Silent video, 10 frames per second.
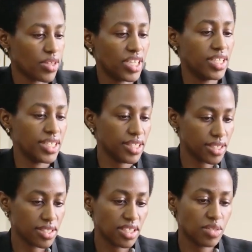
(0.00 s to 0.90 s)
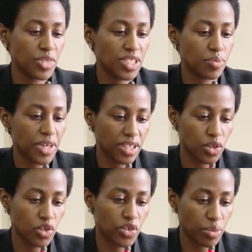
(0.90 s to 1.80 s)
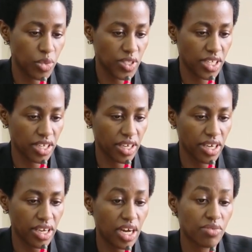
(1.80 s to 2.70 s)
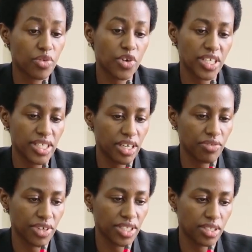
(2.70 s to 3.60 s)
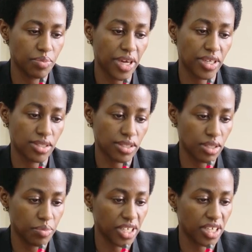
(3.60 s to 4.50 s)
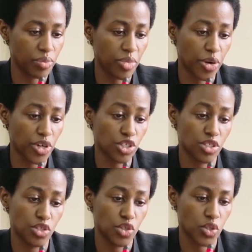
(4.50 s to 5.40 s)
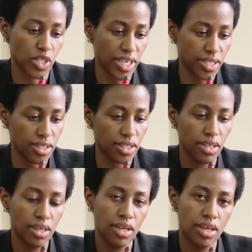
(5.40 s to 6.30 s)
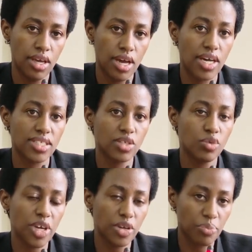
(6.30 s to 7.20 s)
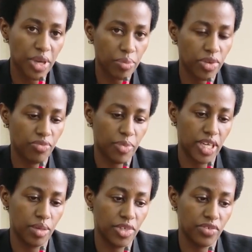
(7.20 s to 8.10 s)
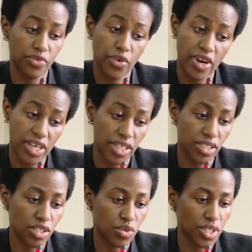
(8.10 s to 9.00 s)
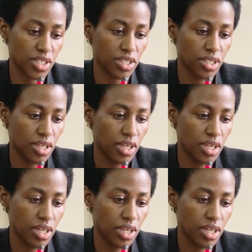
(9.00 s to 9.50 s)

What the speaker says: Thirdly, the statements by the Honorable Zaake have greatly affected my esteem and admiration in society as a woman member of Parliament for Rakai District,